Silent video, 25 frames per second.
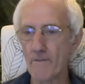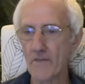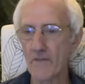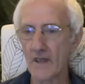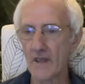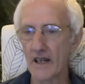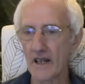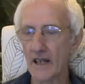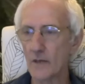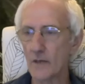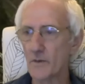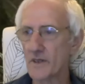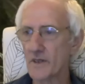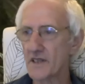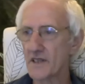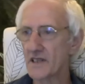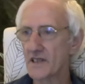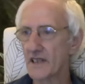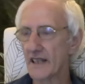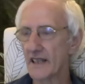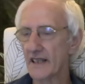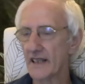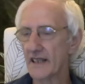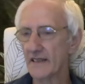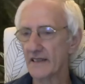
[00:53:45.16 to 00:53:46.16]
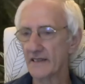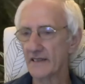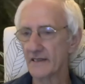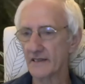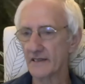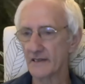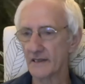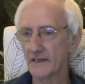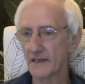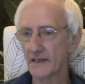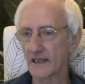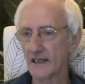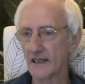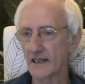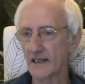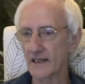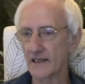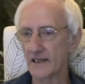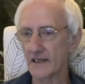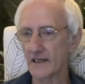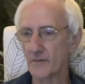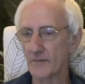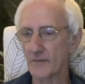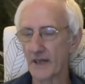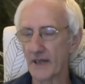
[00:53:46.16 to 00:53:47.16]
I would say,
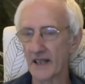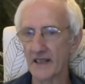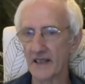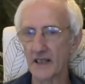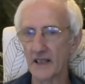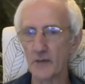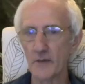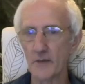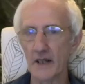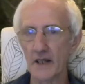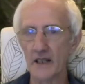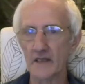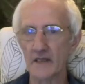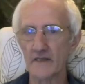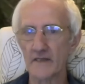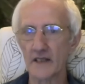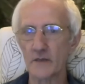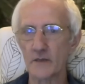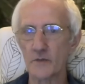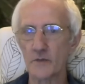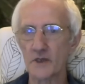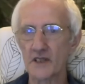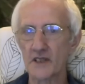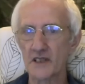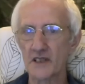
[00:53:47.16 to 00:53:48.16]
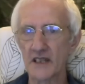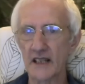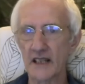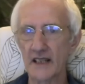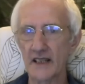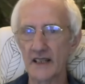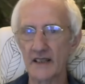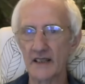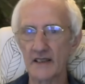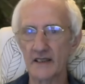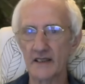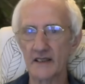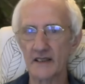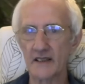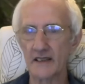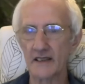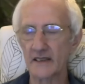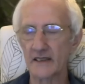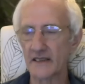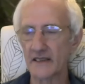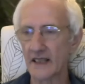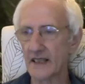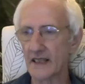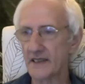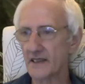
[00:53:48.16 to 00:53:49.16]
but I think Bhagavan would say,
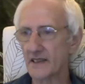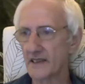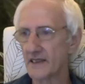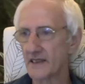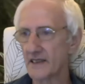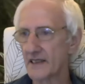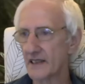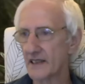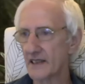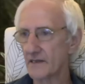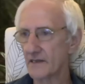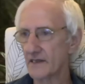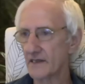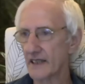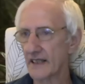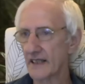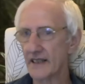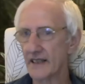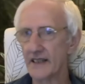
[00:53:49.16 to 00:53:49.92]
that until there